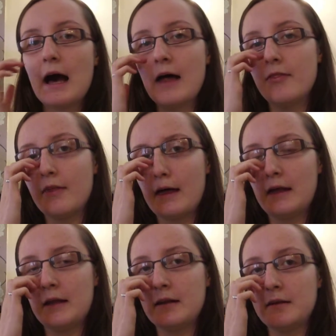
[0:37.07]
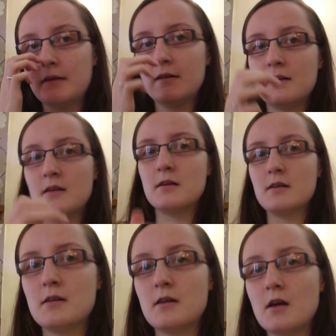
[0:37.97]
And then
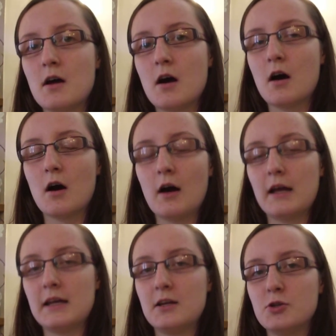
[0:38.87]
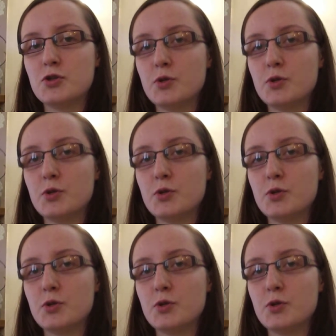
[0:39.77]
I